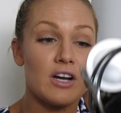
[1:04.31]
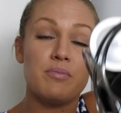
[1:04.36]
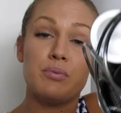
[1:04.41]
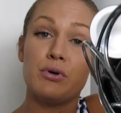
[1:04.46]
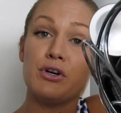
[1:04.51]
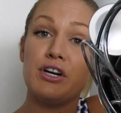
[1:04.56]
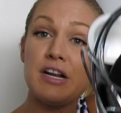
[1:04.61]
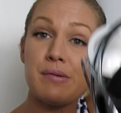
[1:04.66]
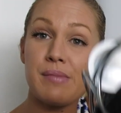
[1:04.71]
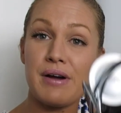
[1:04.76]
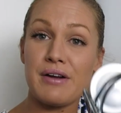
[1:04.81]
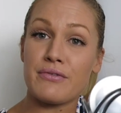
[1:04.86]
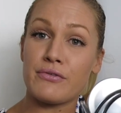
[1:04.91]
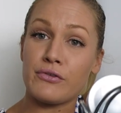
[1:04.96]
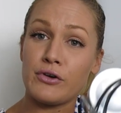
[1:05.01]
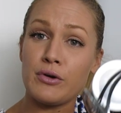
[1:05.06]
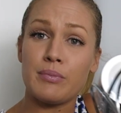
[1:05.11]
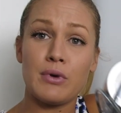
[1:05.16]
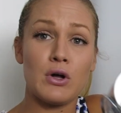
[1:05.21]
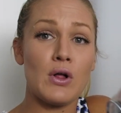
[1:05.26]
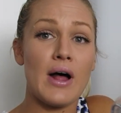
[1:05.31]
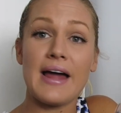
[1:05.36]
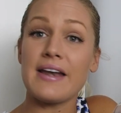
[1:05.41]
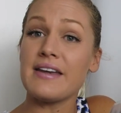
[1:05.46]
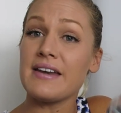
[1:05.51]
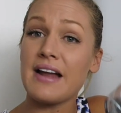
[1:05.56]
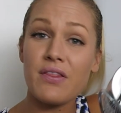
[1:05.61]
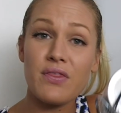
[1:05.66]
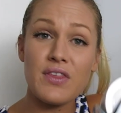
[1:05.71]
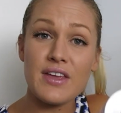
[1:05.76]
I put it in my fruit bowl. I had
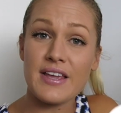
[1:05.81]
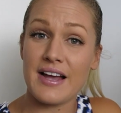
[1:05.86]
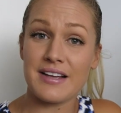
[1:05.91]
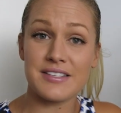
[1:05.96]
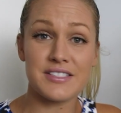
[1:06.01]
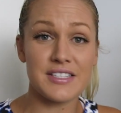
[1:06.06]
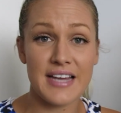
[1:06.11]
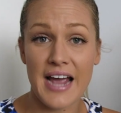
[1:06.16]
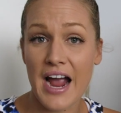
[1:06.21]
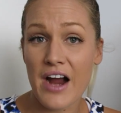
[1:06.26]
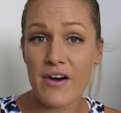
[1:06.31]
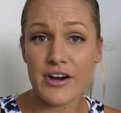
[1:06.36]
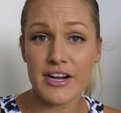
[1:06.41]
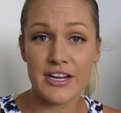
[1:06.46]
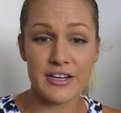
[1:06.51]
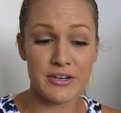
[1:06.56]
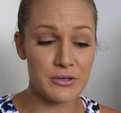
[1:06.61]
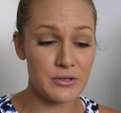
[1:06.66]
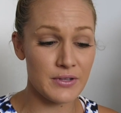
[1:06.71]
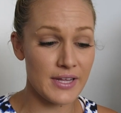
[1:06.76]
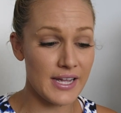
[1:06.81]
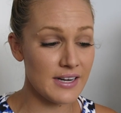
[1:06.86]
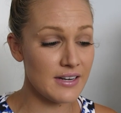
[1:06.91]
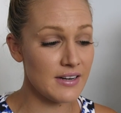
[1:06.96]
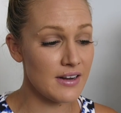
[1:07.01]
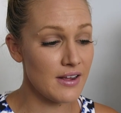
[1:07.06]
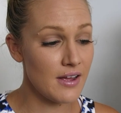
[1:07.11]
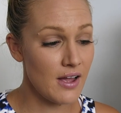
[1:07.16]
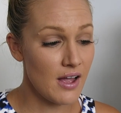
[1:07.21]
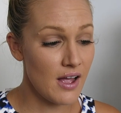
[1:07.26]
nothing else to carry it all
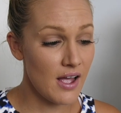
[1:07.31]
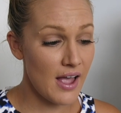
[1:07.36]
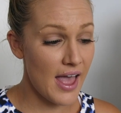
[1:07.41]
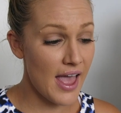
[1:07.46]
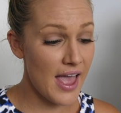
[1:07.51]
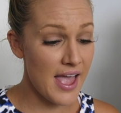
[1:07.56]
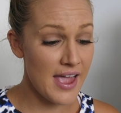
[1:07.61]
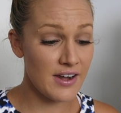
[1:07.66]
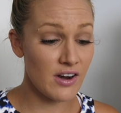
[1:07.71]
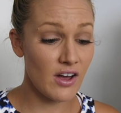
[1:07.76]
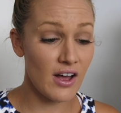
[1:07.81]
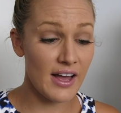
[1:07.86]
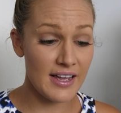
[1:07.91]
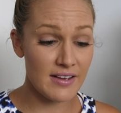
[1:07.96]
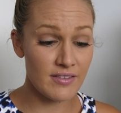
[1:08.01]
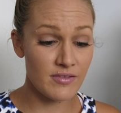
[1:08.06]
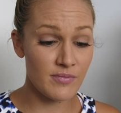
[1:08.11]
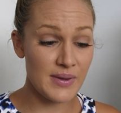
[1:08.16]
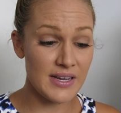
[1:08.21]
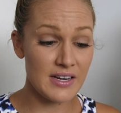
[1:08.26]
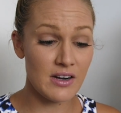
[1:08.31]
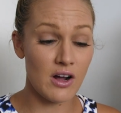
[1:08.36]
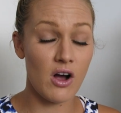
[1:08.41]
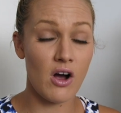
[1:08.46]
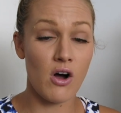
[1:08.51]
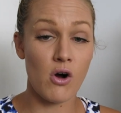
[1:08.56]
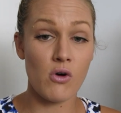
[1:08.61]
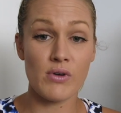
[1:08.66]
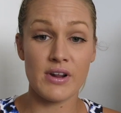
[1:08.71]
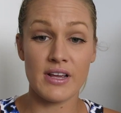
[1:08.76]
in. And I have been
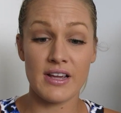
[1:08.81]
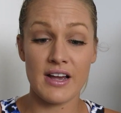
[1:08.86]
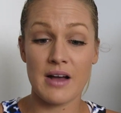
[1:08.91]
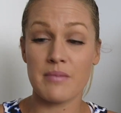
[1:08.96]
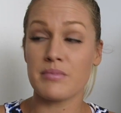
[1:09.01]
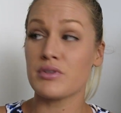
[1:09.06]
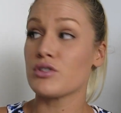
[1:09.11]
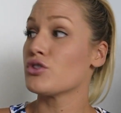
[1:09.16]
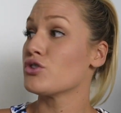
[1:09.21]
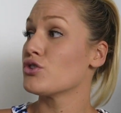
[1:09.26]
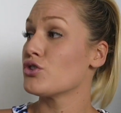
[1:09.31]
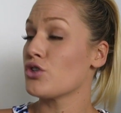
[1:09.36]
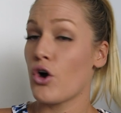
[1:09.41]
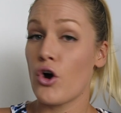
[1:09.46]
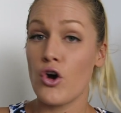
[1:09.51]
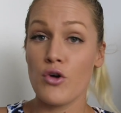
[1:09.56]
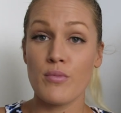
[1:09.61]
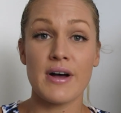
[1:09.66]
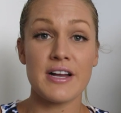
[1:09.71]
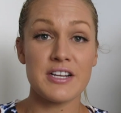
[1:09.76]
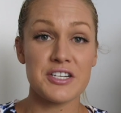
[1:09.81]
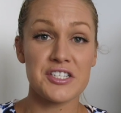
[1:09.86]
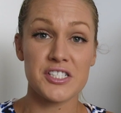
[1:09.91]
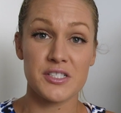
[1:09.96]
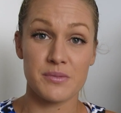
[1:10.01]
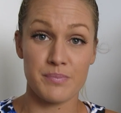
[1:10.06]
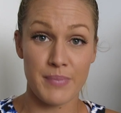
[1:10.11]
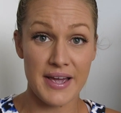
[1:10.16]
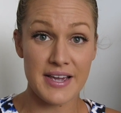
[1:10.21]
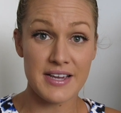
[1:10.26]
holding up so much
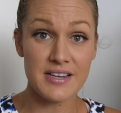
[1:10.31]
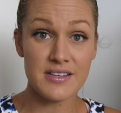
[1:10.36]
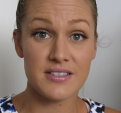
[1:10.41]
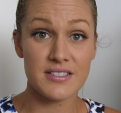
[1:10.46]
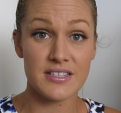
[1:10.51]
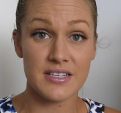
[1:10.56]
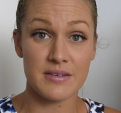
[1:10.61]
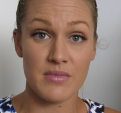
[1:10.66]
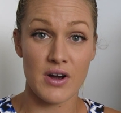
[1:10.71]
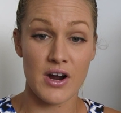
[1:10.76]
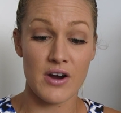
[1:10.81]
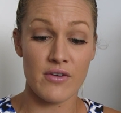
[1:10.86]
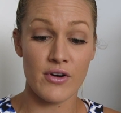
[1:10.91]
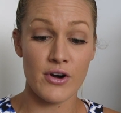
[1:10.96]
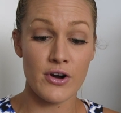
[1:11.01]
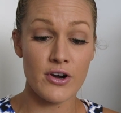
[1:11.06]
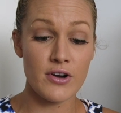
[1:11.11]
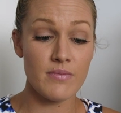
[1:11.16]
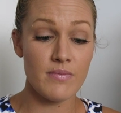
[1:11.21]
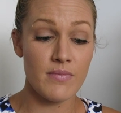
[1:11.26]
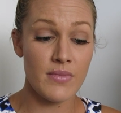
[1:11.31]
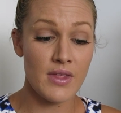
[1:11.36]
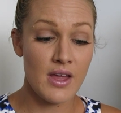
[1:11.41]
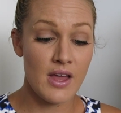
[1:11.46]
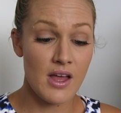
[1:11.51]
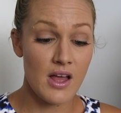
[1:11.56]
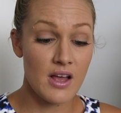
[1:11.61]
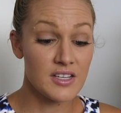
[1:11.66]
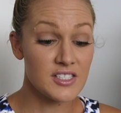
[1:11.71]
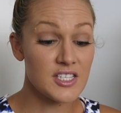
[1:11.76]
space in my room.
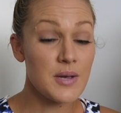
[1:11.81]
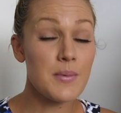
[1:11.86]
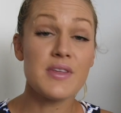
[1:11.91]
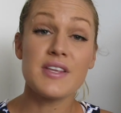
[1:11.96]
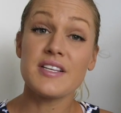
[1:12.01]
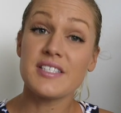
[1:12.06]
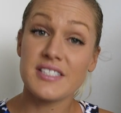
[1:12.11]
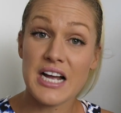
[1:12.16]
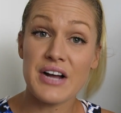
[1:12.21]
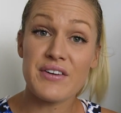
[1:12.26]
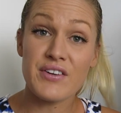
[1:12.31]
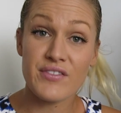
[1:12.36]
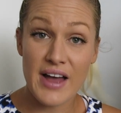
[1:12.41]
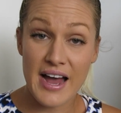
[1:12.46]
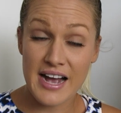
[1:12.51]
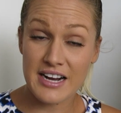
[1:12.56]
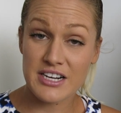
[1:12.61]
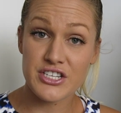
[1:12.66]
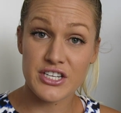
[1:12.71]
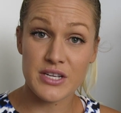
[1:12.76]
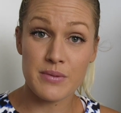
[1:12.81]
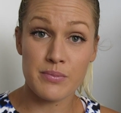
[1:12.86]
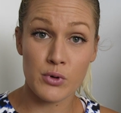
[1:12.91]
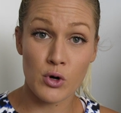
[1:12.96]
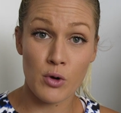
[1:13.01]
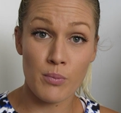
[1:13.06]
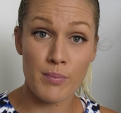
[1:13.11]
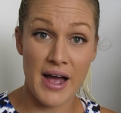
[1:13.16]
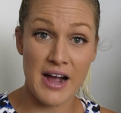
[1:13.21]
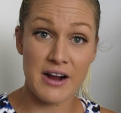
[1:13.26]
Some of this stuff I've actually
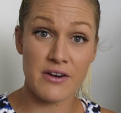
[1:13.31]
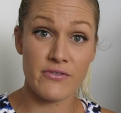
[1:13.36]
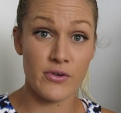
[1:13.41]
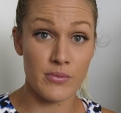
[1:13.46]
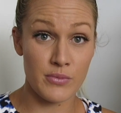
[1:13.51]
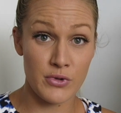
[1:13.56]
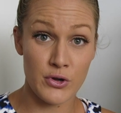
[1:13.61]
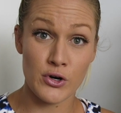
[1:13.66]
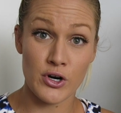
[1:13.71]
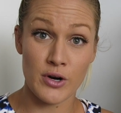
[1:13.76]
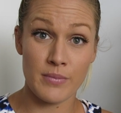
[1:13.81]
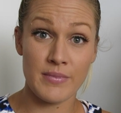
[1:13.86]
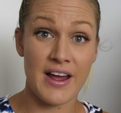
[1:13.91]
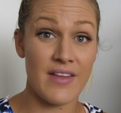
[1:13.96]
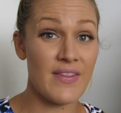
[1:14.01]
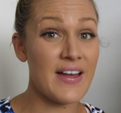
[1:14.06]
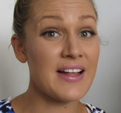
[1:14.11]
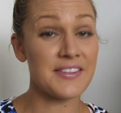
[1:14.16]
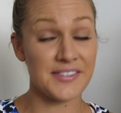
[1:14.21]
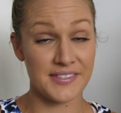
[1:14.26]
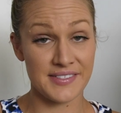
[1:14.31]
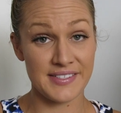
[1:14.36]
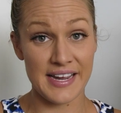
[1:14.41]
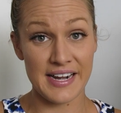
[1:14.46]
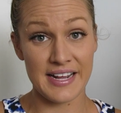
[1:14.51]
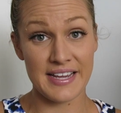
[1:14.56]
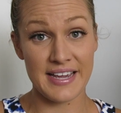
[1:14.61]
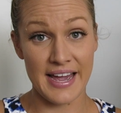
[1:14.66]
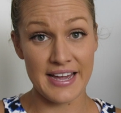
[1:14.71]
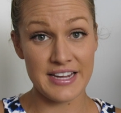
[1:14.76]
brought back from Europe. Now that's
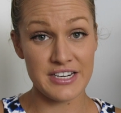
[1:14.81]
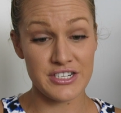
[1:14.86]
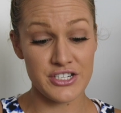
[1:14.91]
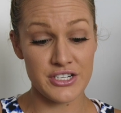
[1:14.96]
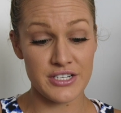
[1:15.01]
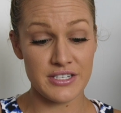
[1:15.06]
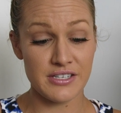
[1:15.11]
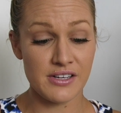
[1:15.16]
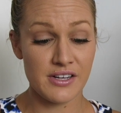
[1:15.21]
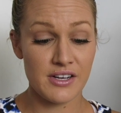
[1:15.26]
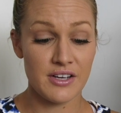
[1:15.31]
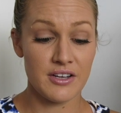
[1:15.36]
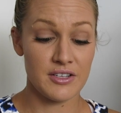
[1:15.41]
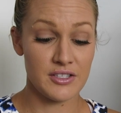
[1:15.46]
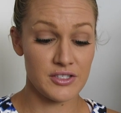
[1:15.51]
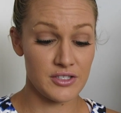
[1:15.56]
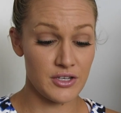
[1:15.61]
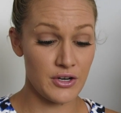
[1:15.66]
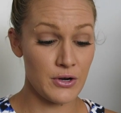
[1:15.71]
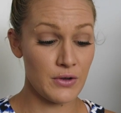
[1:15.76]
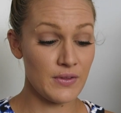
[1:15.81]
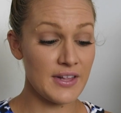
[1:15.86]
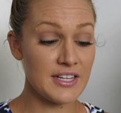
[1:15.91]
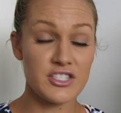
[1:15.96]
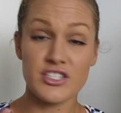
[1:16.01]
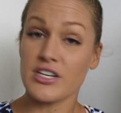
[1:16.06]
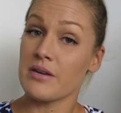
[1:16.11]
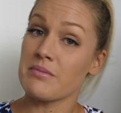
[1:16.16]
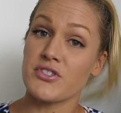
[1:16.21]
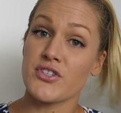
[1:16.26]
dedication. So
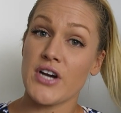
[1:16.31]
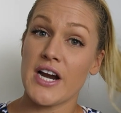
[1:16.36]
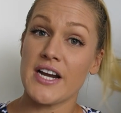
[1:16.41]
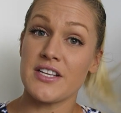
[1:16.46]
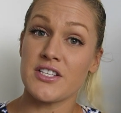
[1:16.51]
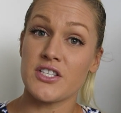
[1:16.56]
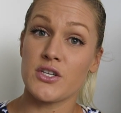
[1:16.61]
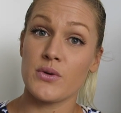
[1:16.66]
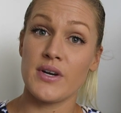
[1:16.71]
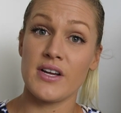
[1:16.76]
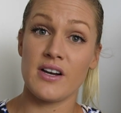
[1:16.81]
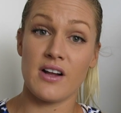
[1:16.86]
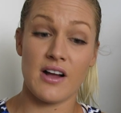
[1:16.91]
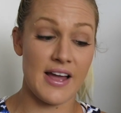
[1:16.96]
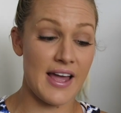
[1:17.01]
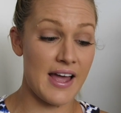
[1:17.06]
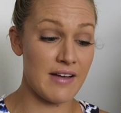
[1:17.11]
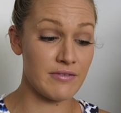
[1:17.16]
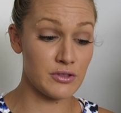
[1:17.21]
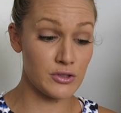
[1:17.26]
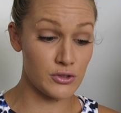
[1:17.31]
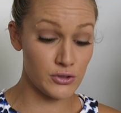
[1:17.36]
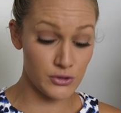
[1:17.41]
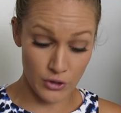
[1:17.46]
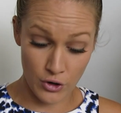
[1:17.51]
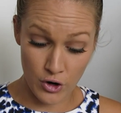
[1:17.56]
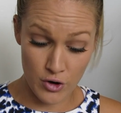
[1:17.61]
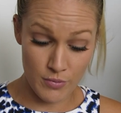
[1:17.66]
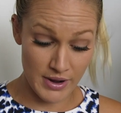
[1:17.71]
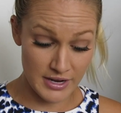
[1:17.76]
let's jump straight into it. I have
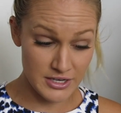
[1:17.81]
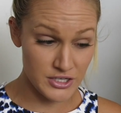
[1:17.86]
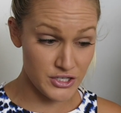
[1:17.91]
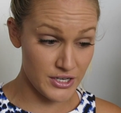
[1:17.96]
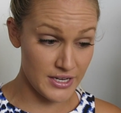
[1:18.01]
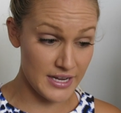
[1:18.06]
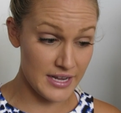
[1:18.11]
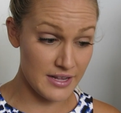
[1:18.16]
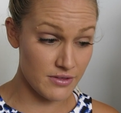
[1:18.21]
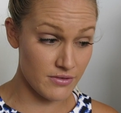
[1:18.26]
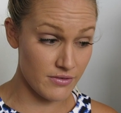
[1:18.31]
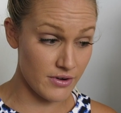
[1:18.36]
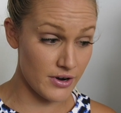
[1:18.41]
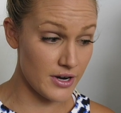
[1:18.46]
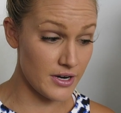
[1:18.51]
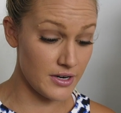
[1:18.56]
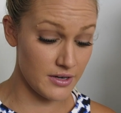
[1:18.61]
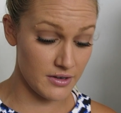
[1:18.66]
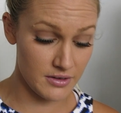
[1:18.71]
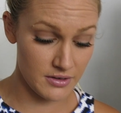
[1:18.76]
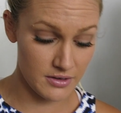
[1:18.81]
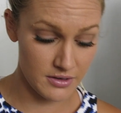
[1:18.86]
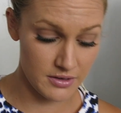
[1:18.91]
so much to get through.